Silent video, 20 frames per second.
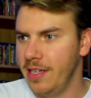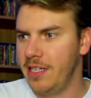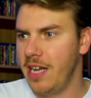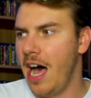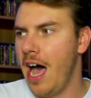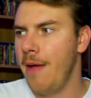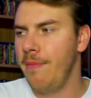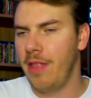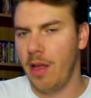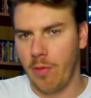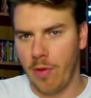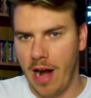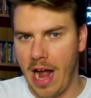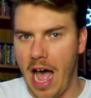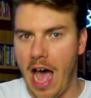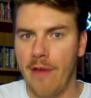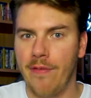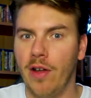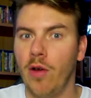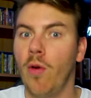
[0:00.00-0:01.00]
the time that we're
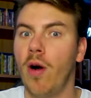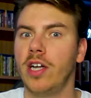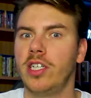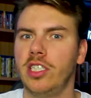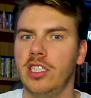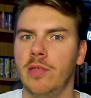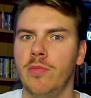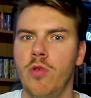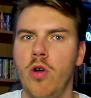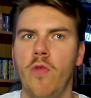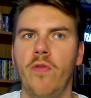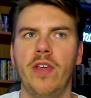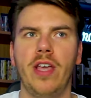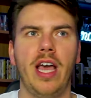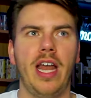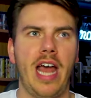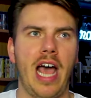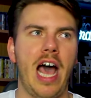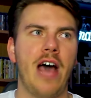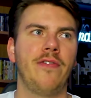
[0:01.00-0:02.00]
having watching the movie
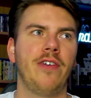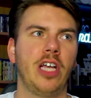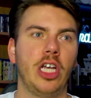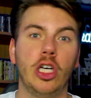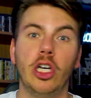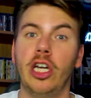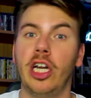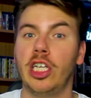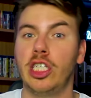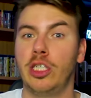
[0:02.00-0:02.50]
and have a good